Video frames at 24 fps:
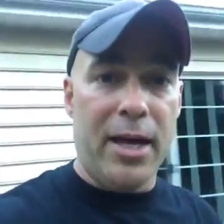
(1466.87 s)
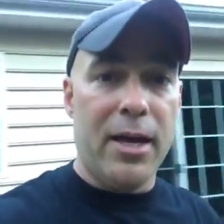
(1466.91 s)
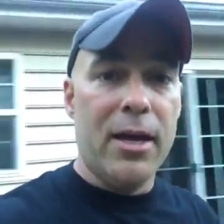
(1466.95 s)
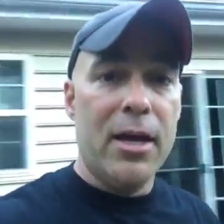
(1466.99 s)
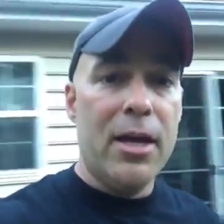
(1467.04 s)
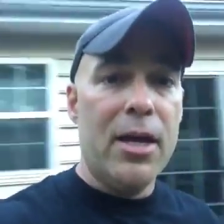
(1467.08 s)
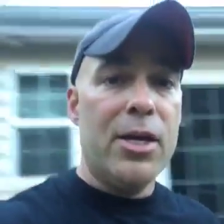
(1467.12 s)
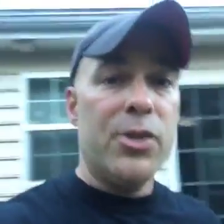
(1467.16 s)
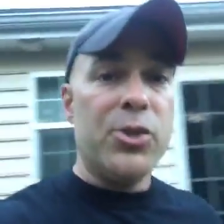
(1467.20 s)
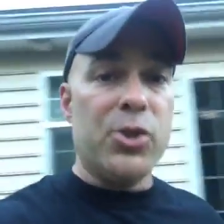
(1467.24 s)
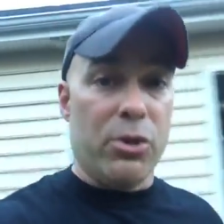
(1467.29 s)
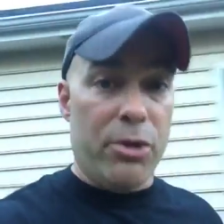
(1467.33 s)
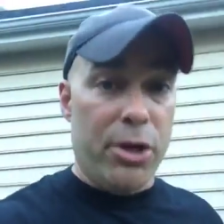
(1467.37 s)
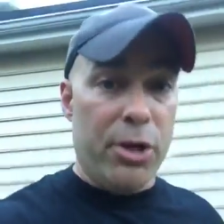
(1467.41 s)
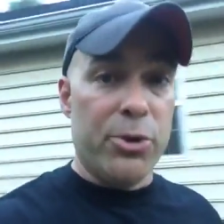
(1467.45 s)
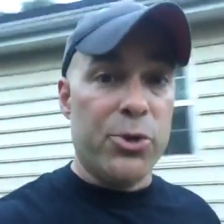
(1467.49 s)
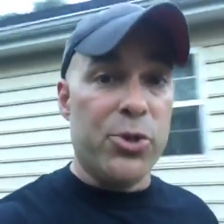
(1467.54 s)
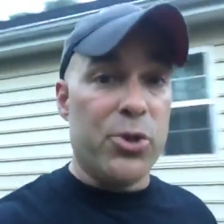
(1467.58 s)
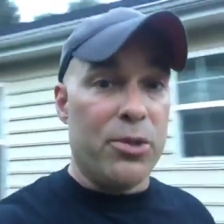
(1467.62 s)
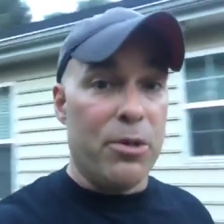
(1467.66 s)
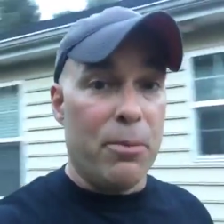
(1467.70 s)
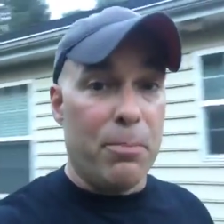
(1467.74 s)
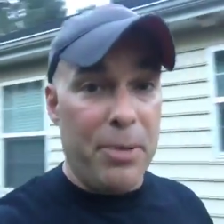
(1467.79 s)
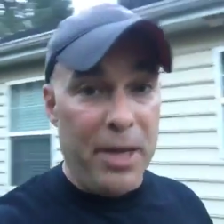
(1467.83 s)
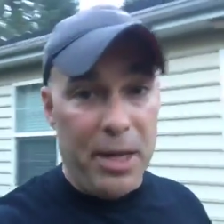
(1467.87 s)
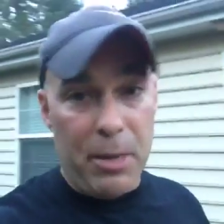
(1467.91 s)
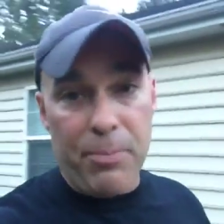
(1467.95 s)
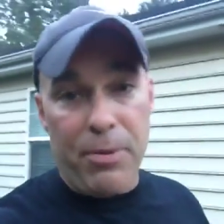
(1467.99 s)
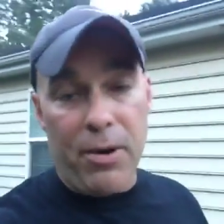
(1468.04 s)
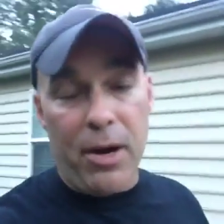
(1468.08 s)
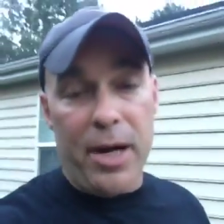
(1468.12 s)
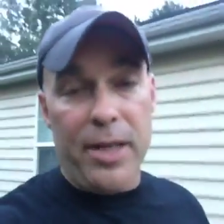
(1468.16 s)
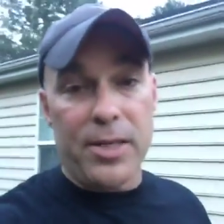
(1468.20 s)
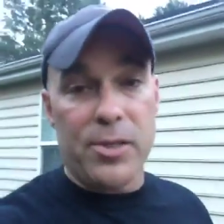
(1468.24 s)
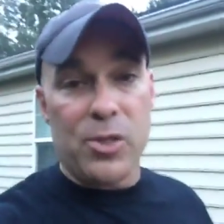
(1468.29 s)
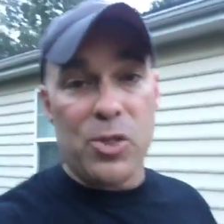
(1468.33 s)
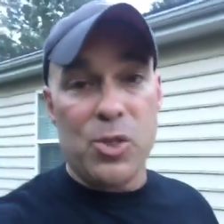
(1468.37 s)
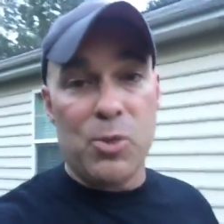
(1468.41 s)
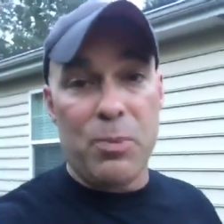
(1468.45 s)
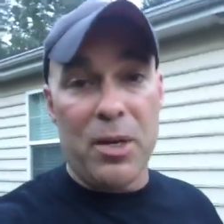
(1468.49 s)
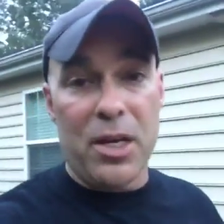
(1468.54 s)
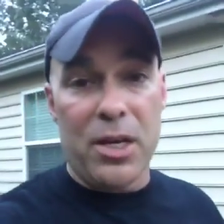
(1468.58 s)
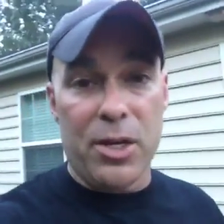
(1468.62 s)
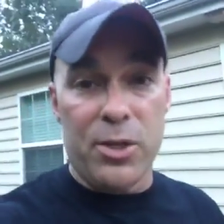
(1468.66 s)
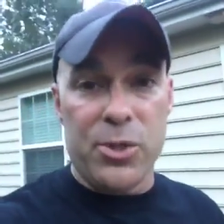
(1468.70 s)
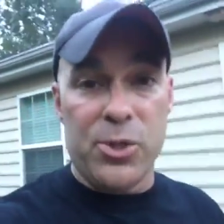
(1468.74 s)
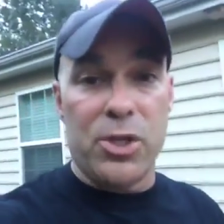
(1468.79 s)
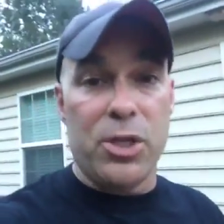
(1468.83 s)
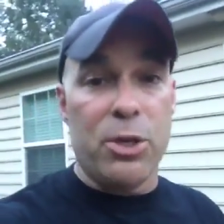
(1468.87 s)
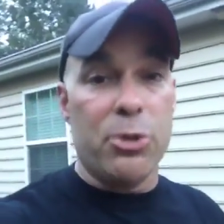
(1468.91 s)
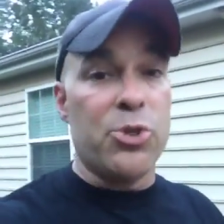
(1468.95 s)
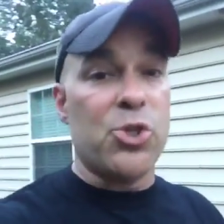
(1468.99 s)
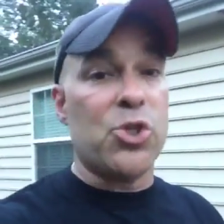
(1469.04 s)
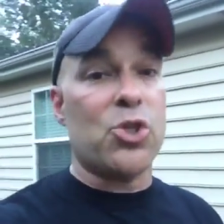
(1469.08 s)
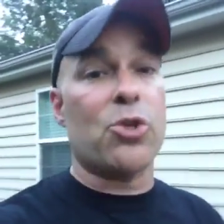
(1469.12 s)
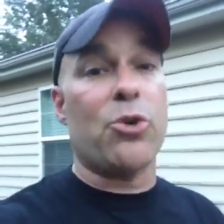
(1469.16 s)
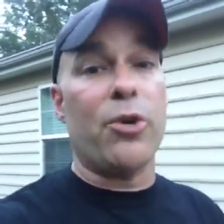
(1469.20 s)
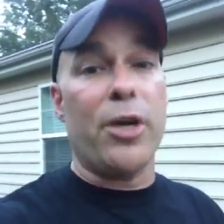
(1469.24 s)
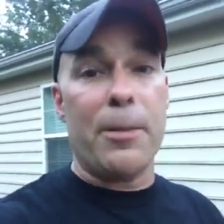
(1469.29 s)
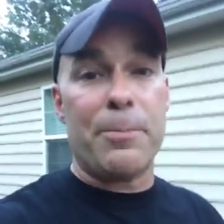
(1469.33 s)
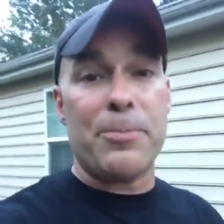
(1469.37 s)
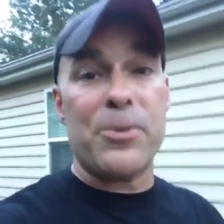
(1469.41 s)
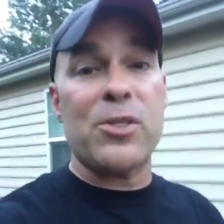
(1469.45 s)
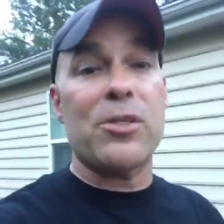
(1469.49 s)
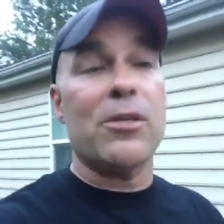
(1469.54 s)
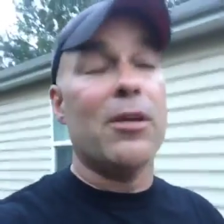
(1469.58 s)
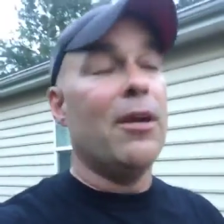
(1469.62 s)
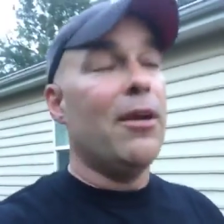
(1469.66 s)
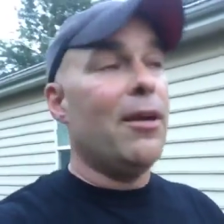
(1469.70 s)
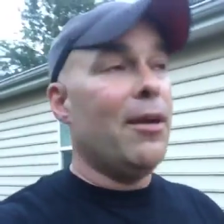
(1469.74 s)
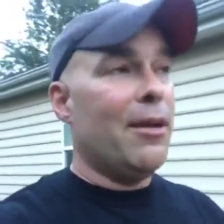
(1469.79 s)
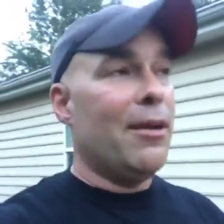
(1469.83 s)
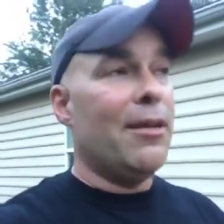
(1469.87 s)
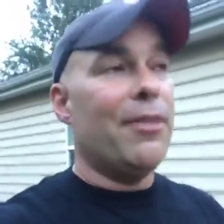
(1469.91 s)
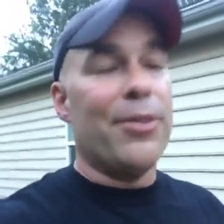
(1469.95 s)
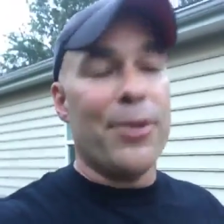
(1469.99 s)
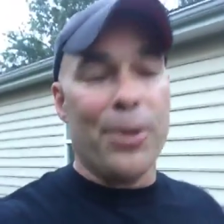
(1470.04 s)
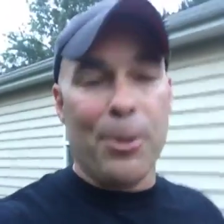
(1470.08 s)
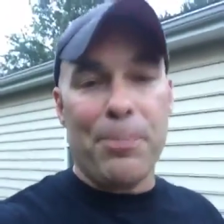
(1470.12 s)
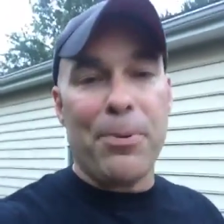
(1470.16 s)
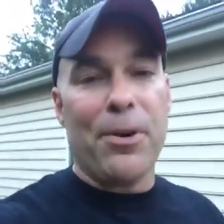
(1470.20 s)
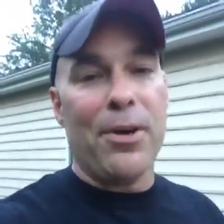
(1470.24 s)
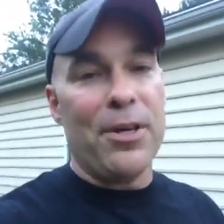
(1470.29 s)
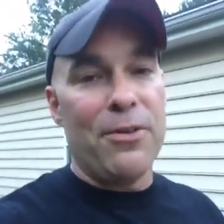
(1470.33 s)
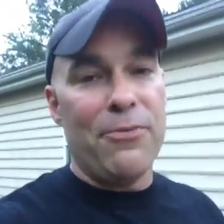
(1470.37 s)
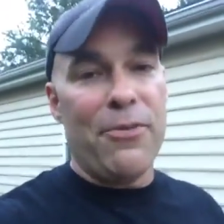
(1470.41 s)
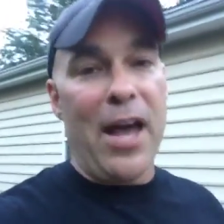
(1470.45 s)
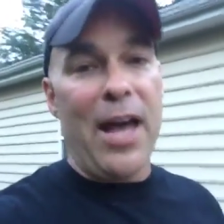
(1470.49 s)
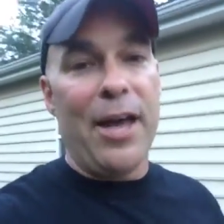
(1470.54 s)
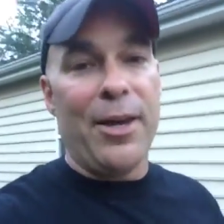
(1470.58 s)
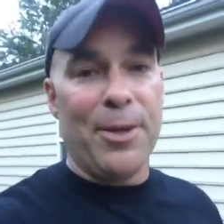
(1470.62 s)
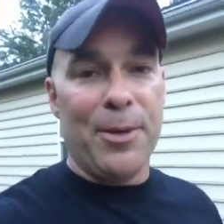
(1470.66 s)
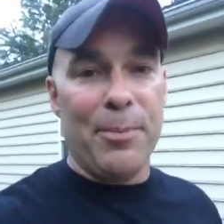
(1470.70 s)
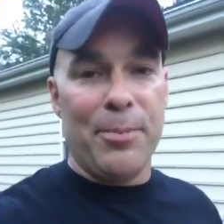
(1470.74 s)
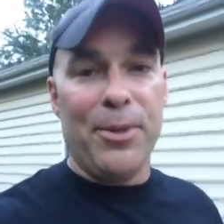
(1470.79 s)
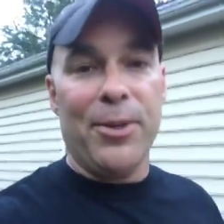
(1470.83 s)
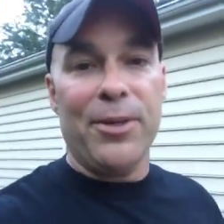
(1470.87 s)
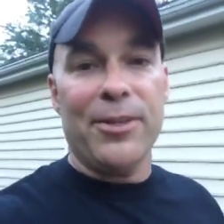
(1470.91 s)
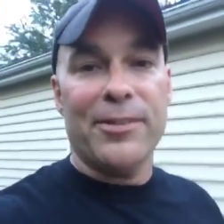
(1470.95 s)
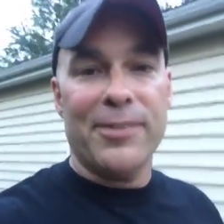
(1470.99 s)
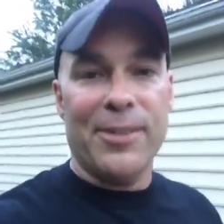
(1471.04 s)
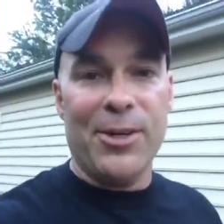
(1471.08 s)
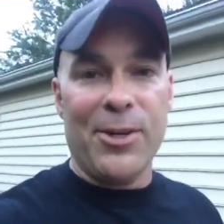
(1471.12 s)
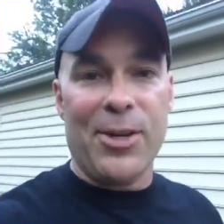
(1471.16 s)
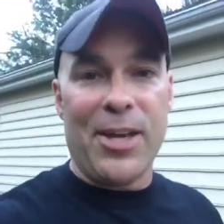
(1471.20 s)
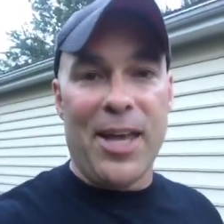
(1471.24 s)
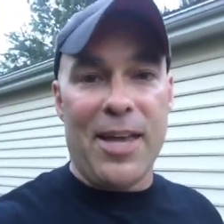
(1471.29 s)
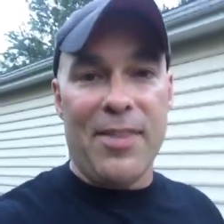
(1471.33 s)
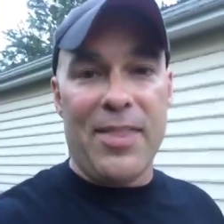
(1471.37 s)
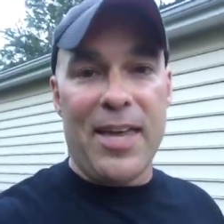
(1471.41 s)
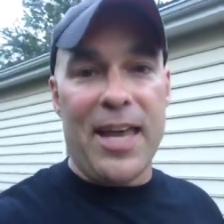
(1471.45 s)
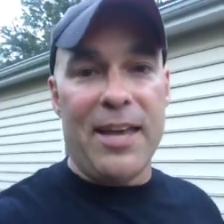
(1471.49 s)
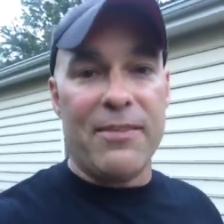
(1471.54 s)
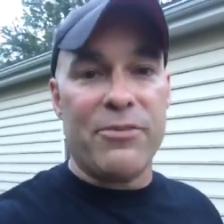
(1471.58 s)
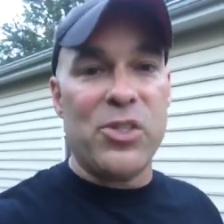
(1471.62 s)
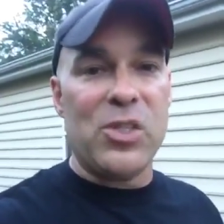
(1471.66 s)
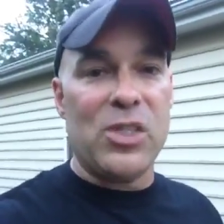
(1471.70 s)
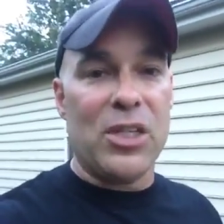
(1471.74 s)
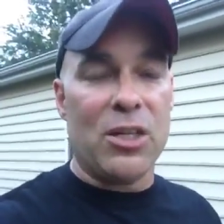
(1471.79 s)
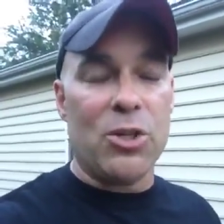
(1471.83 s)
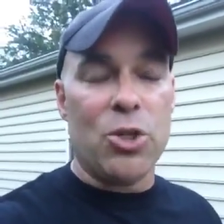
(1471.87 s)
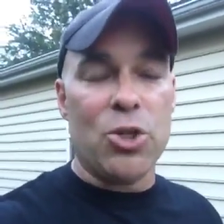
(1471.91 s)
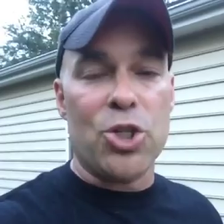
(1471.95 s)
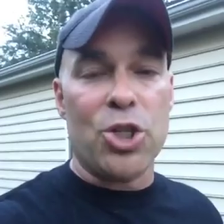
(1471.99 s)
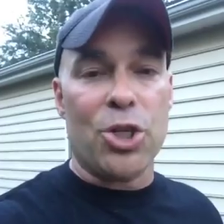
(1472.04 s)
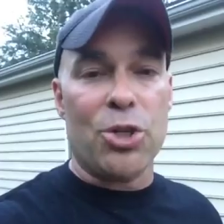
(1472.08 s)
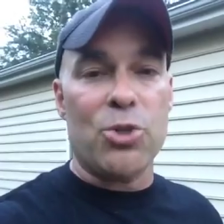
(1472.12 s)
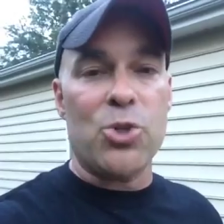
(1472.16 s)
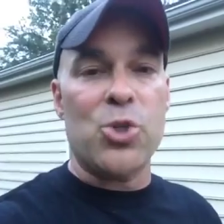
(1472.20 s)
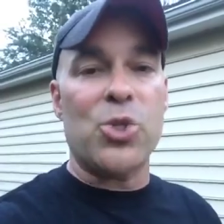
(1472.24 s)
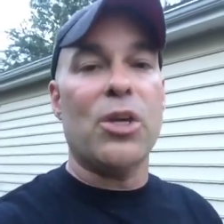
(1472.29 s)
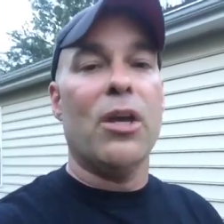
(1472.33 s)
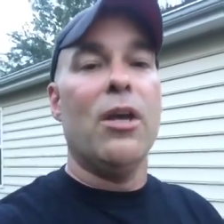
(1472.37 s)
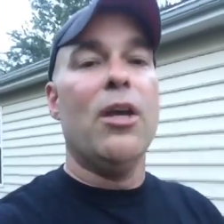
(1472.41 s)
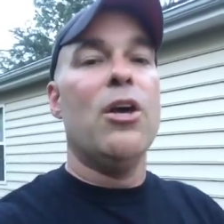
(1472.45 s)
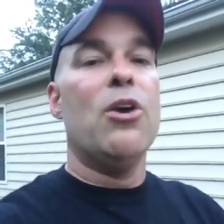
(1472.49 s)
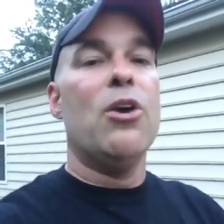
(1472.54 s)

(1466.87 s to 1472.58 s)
So those are the big prizes, because those scripts, they're pretty valuable. Okay, they have signatures